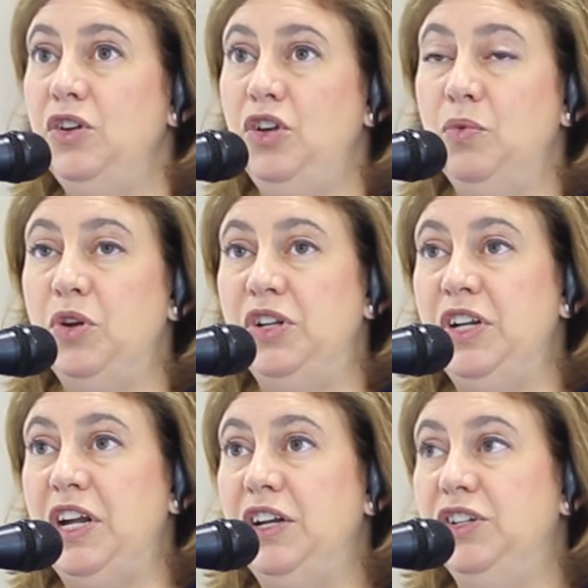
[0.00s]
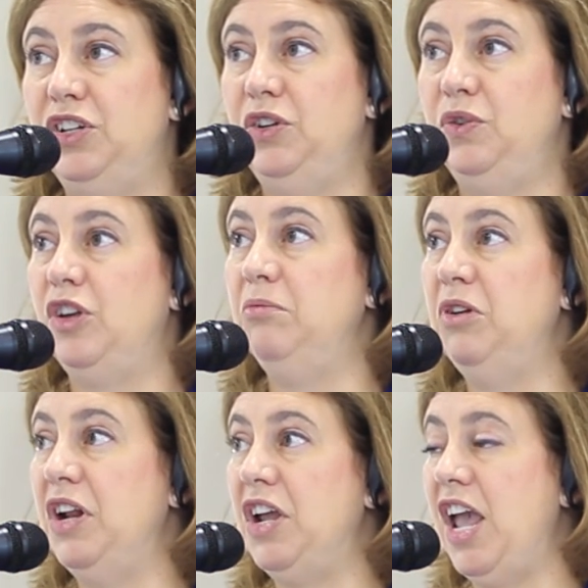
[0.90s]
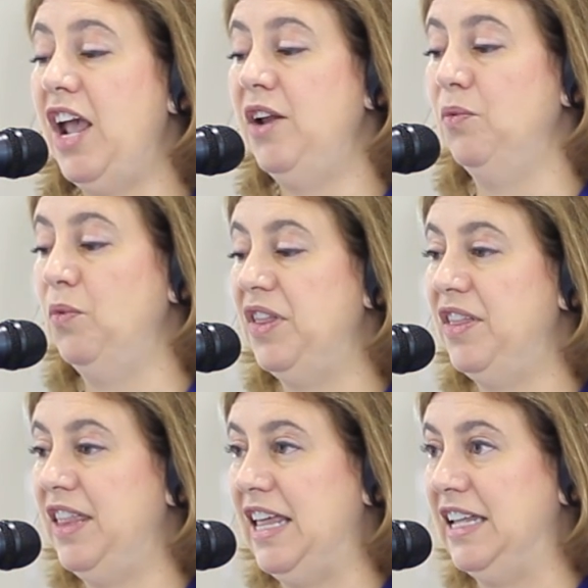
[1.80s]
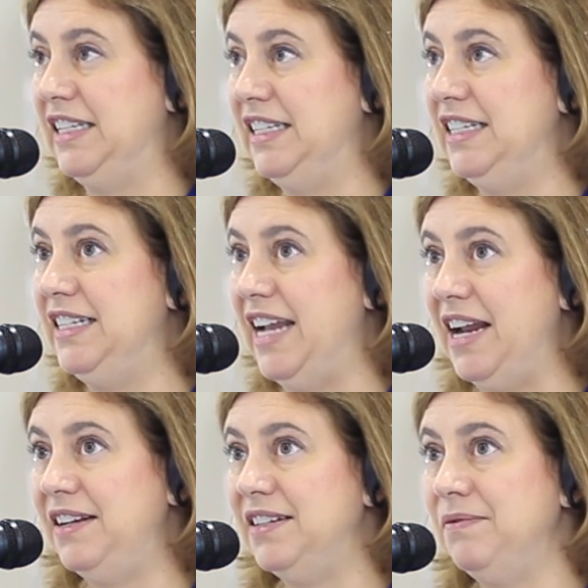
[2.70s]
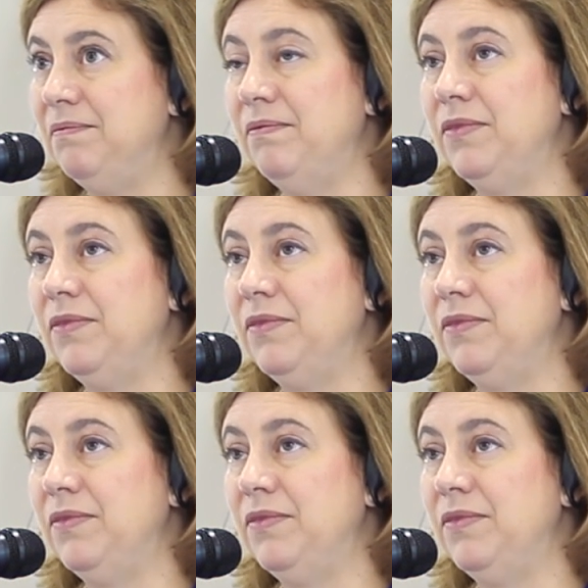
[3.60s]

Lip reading: you would need to communicate with the state.